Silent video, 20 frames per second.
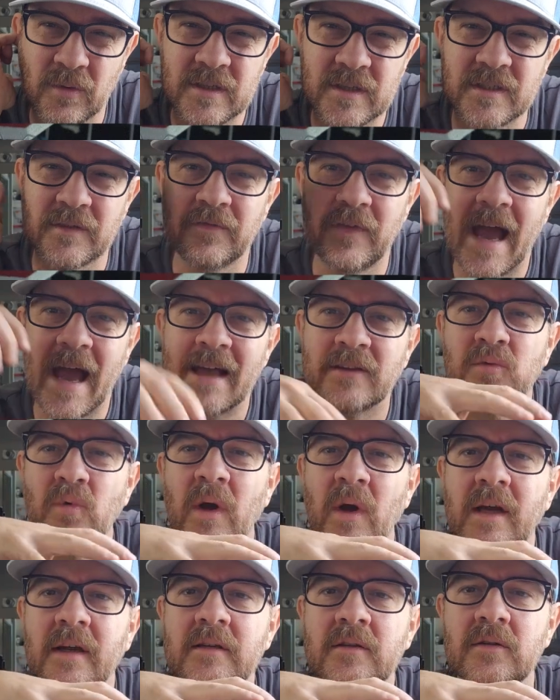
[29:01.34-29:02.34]
it's a fast
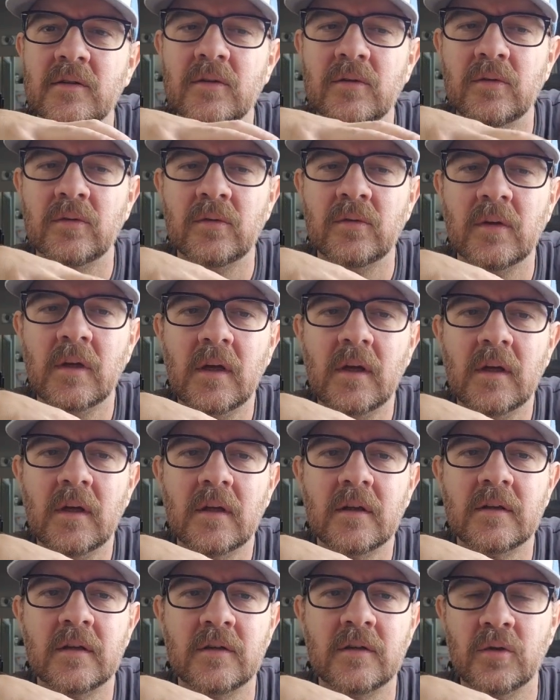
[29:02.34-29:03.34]
way to
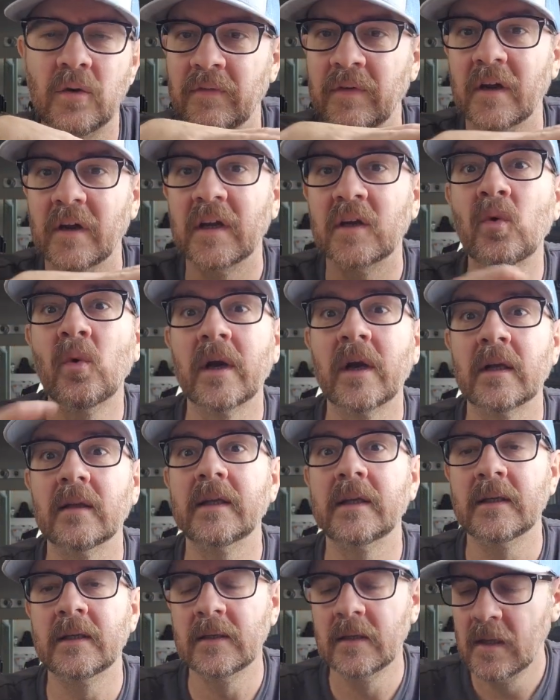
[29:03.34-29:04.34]
do it very
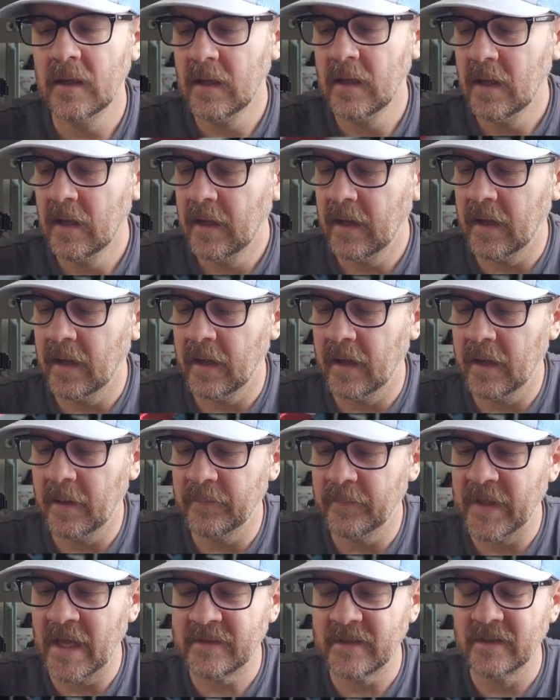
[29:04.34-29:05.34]
quickly.
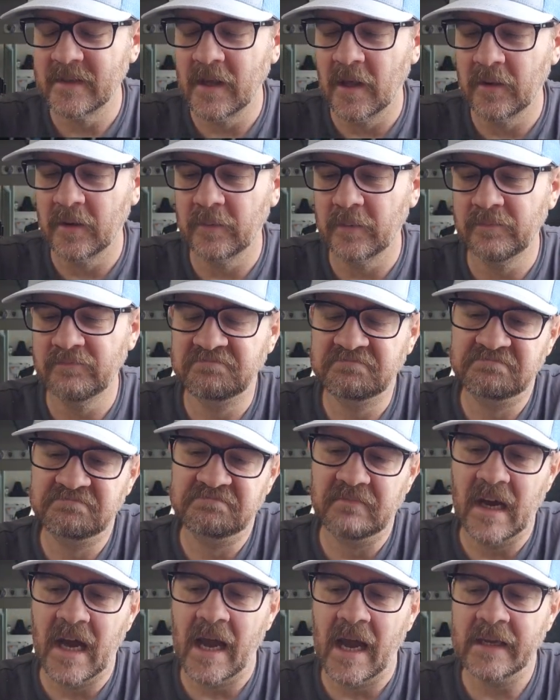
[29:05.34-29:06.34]
That's another
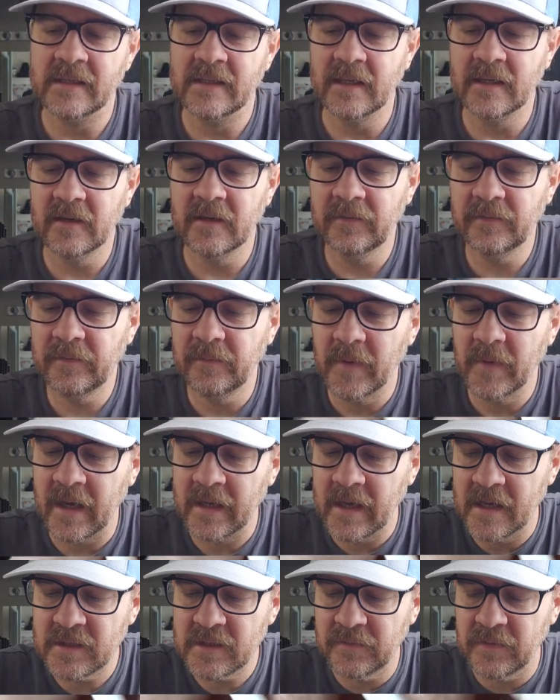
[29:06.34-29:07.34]
idea, I
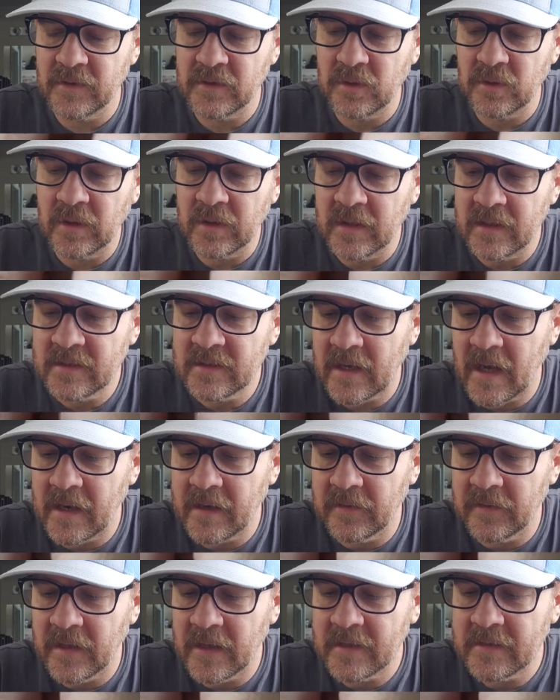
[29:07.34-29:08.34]
guess, for doing these kind
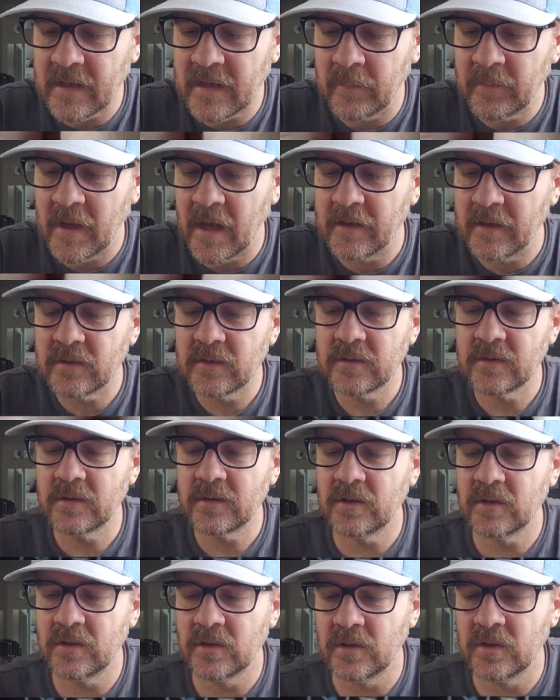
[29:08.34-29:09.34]
of things. I'm not
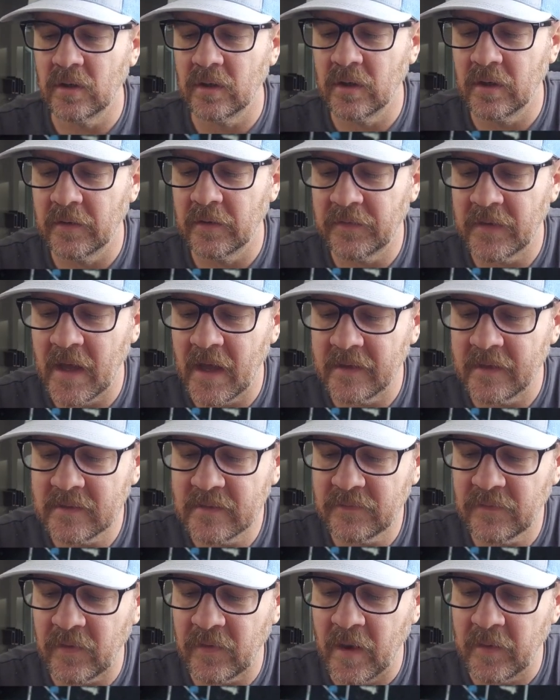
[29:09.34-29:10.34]
sure if that's
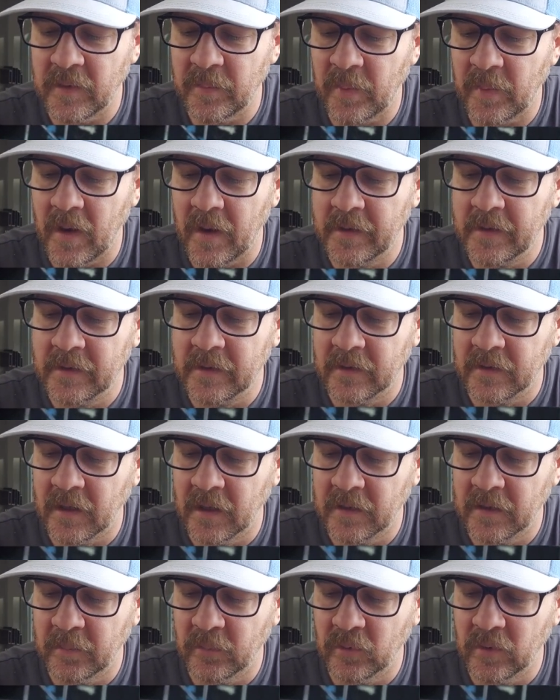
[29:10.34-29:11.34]
frowned upon in the
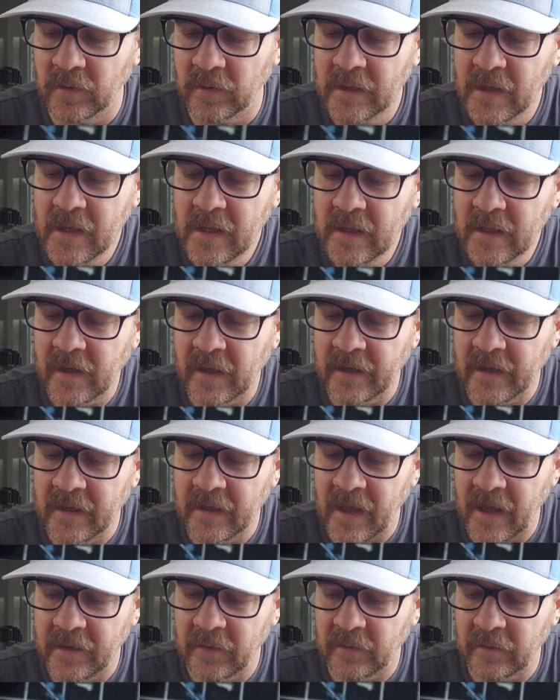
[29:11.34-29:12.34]
Gundam world. Again,
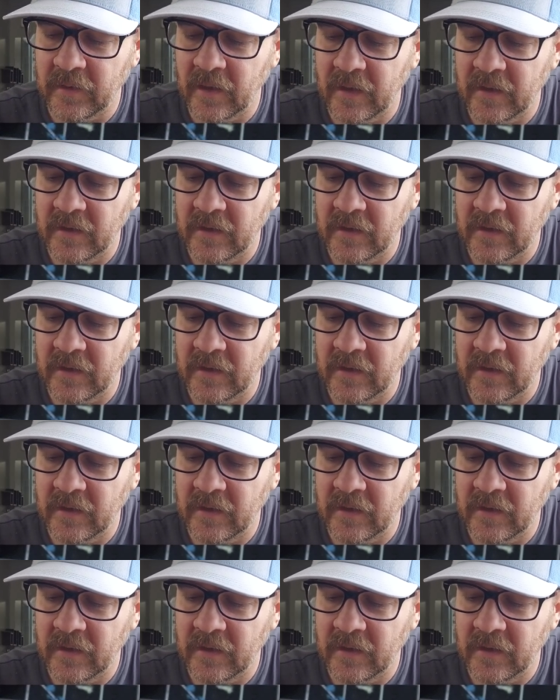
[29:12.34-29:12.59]
I don't,